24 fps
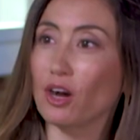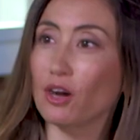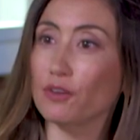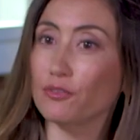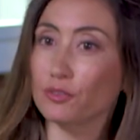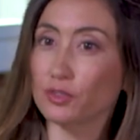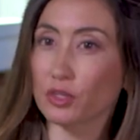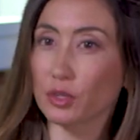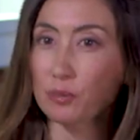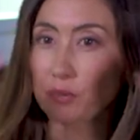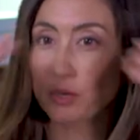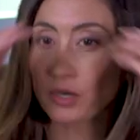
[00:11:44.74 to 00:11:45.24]

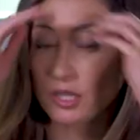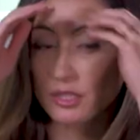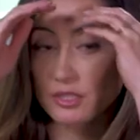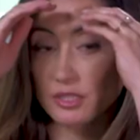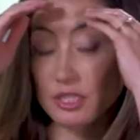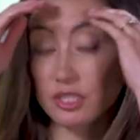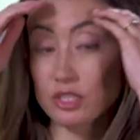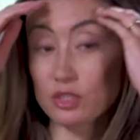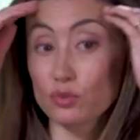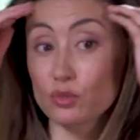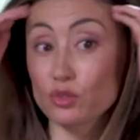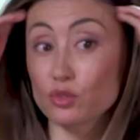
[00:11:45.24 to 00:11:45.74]
offering
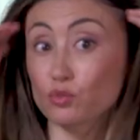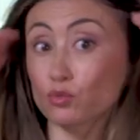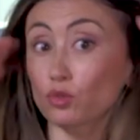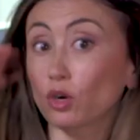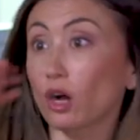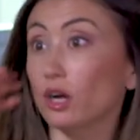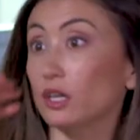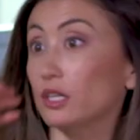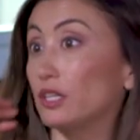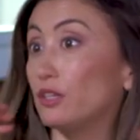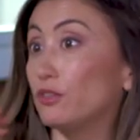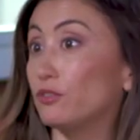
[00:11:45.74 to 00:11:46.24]
process was
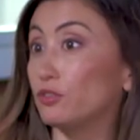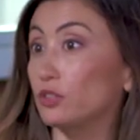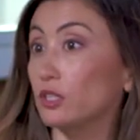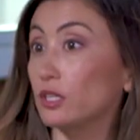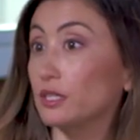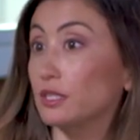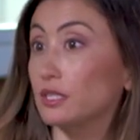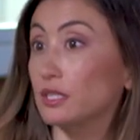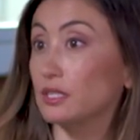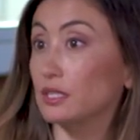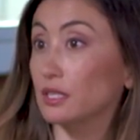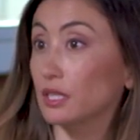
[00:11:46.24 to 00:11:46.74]
rocky for
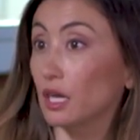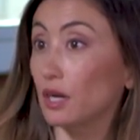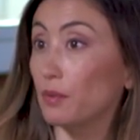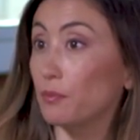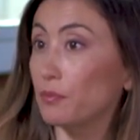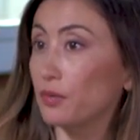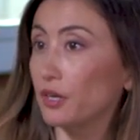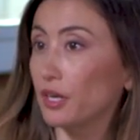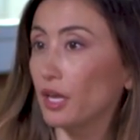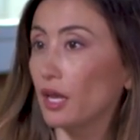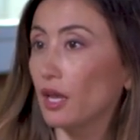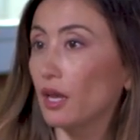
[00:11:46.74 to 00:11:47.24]
us as a
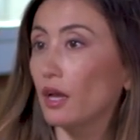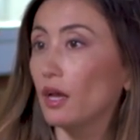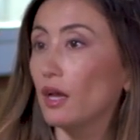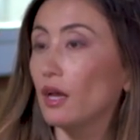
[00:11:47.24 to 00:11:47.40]
company.